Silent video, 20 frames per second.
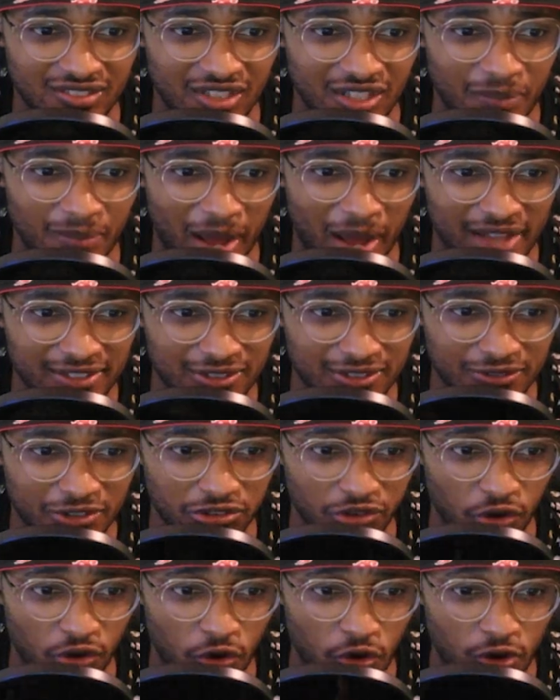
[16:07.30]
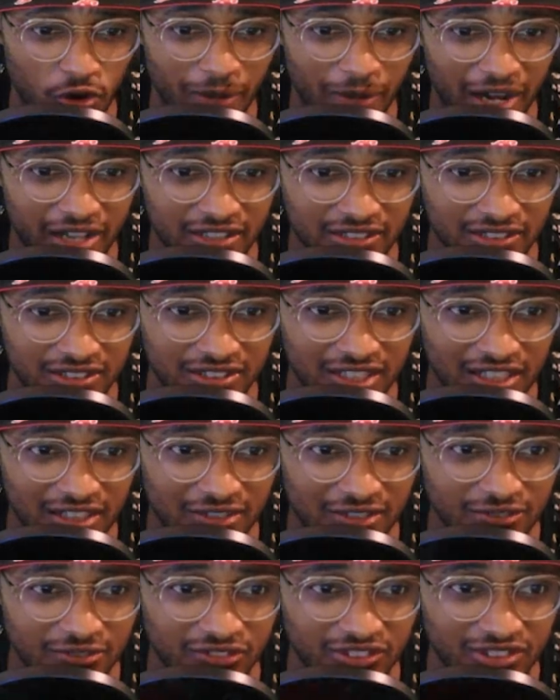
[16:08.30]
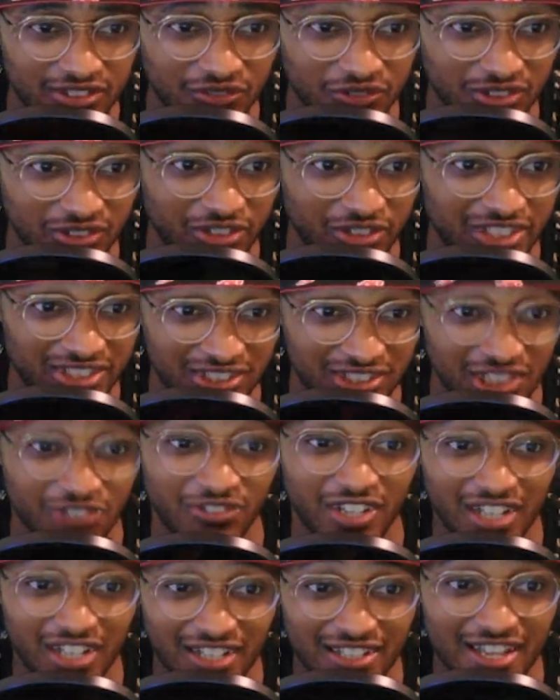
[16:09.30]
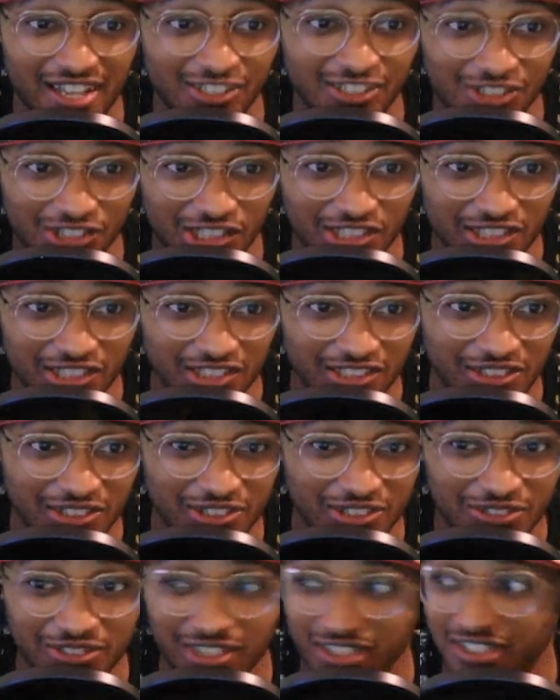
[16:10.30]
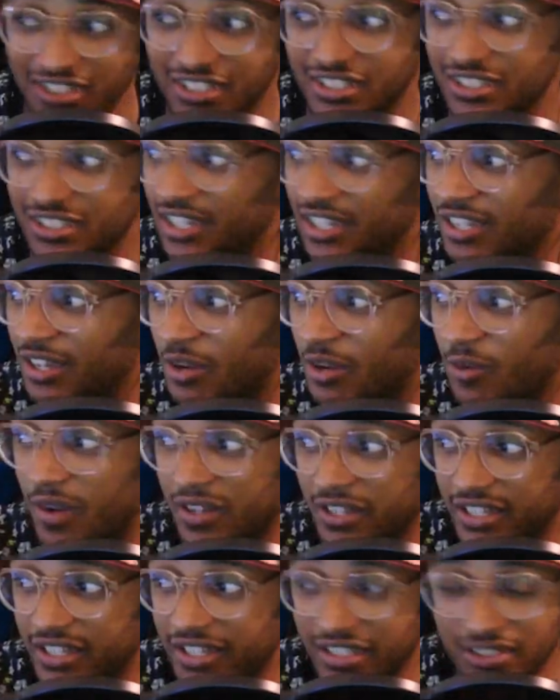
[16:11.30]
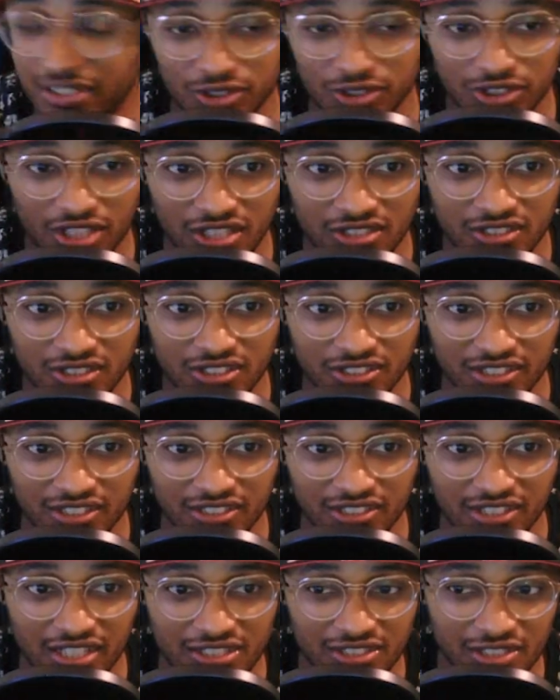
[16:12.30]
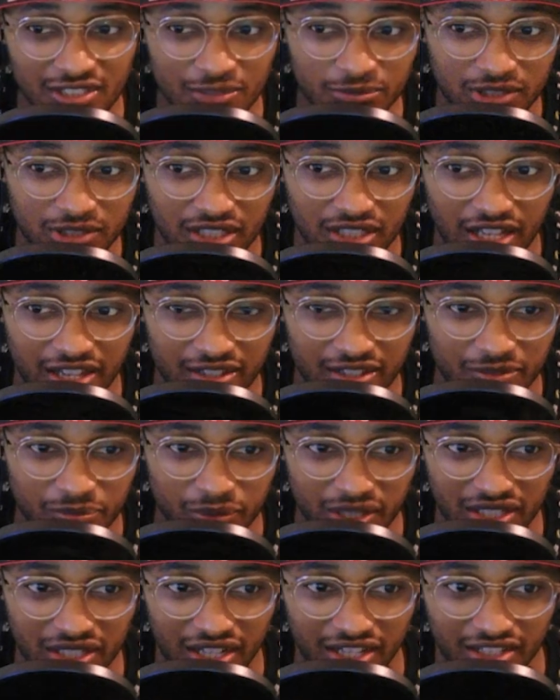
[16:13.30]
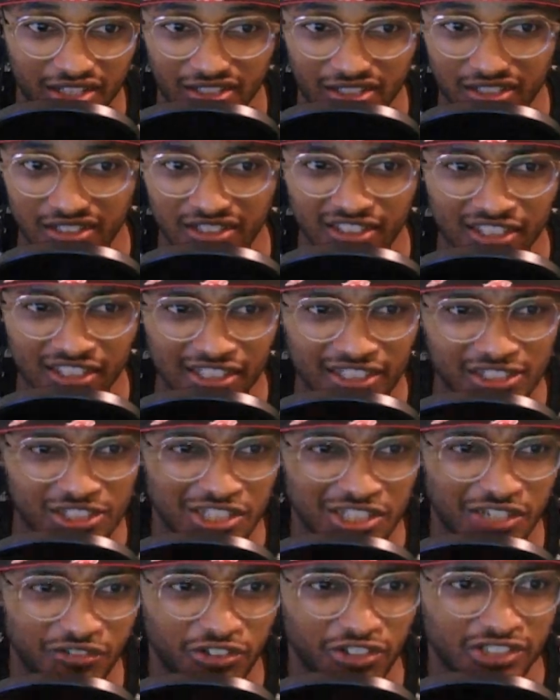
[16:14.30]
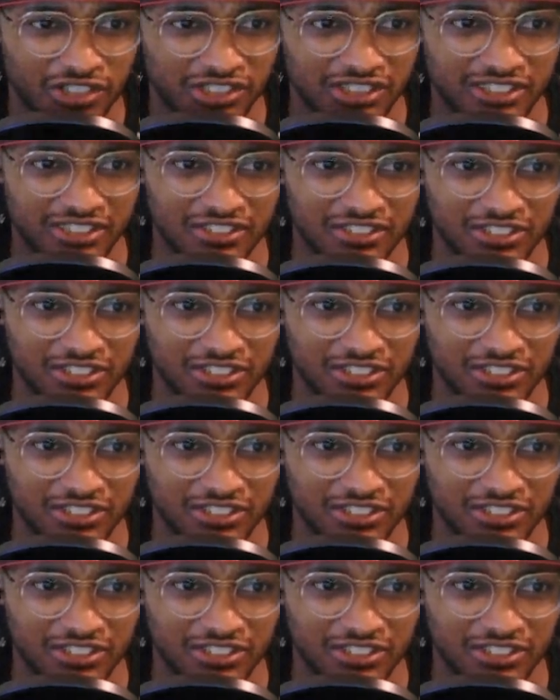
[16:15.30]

a master rule all by herself. Is she really that G? Okay. But is Justice, and he does seem to like be like a chivalrous